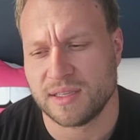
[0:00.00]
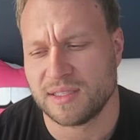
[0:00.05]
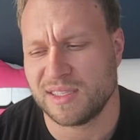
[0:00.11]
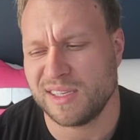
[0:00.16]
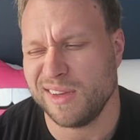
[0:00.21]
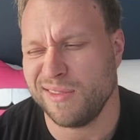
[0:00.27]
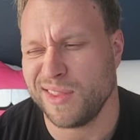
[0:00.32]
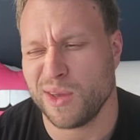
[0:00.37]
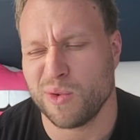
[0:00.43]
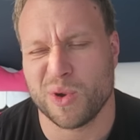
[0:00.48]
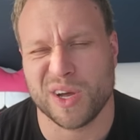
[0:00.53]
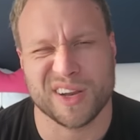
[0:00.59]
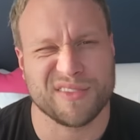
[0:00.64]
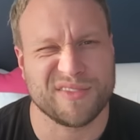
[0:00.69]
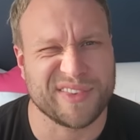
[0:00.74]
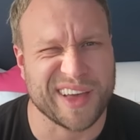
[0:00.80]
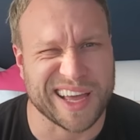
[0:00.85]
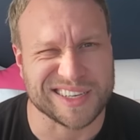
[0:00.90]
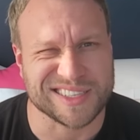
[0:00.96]
See if they
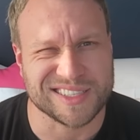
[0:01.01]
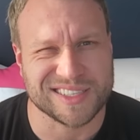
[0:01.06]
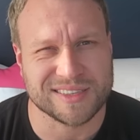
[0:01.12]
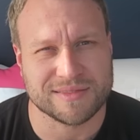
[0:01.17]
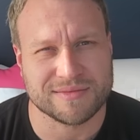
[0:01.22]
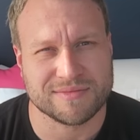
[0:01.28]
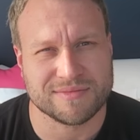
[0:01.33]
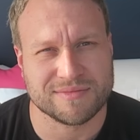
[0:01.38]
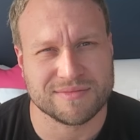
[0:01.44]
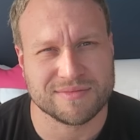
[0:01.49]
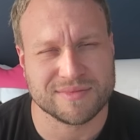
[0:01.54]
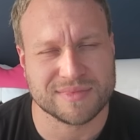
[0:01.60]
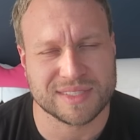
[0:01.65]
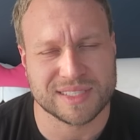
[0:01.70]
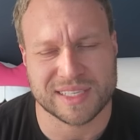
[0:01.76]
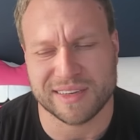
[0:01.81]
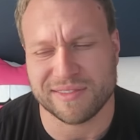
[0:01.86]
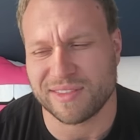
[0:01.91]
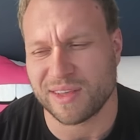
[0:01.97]
want to vent.
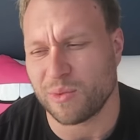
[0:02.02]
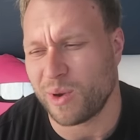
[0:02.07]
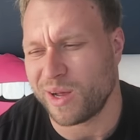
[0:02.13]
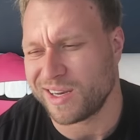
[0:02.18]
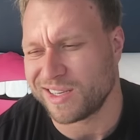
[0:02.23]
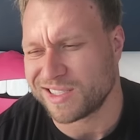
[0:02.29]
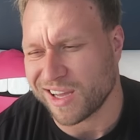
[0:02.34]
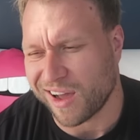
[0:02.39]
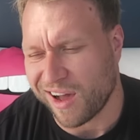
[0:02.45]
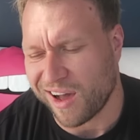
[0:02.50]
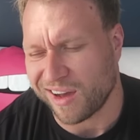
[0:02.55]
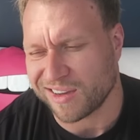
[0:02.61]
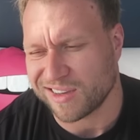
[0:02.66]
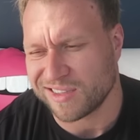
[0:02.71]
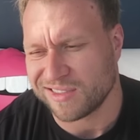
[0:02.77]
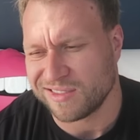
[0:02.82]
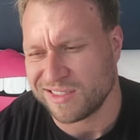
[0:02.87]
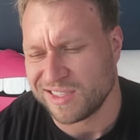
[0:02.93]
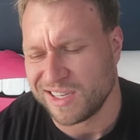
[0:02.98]
See if they want to
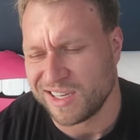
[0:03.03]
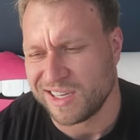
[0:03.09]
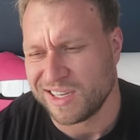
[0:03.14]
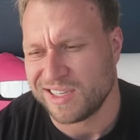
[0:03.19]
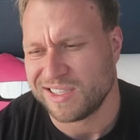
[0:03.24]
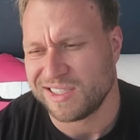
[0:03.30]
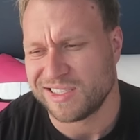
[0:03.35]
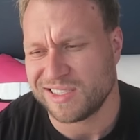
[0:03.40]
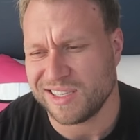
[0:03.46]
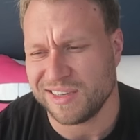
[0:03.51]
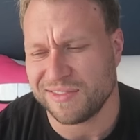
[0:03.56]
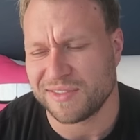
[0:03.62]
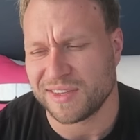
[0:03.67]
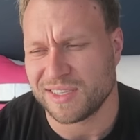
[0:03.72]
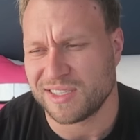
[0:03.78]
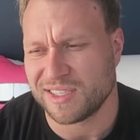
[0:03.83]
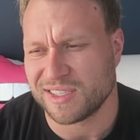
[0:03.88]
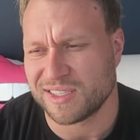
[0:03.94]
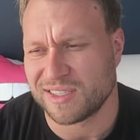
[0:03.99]
talk. See if
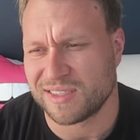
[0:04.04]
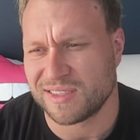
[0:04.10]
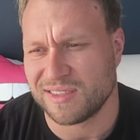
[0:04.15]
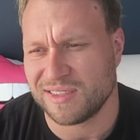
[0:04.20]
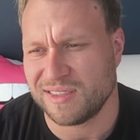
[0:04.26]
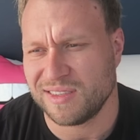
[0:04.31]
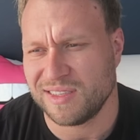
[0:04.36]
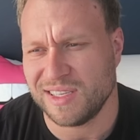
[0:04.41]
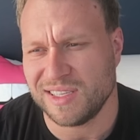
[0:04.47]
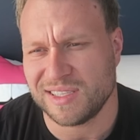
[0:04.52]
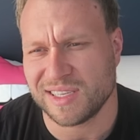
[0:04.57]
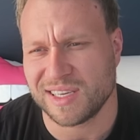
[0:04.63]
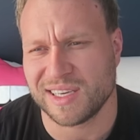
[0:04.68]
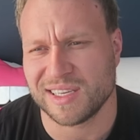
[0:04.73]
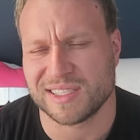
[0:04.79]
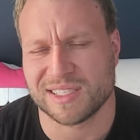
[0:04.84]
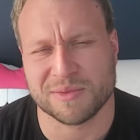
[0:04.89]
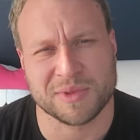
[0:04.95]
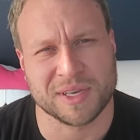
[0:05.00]
they just need to
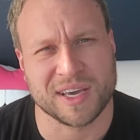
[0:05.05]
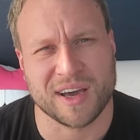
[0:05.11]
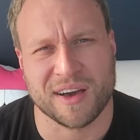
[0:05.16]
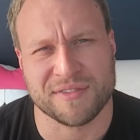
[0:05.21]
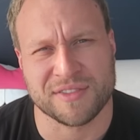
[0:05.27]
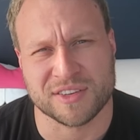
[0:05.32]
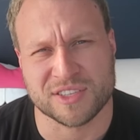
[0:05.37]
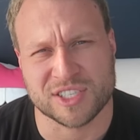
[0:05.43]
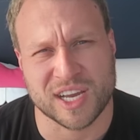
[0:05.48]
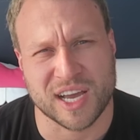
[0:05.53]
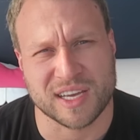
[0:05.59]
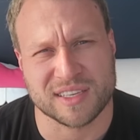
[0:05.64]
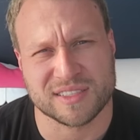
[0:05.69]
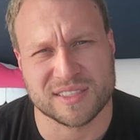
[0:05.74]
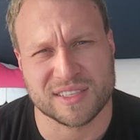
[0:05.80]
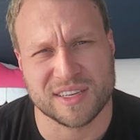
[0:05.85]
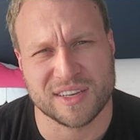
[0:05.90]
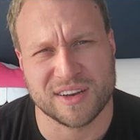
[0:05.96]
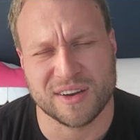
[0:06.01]
get something off their
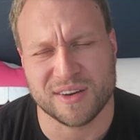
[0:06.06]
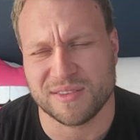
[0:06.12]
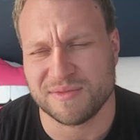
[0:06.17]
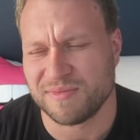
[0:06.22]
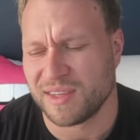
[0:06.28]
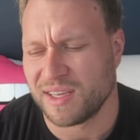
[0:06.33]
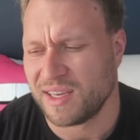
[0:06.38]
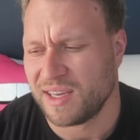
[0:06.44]
chest, you know?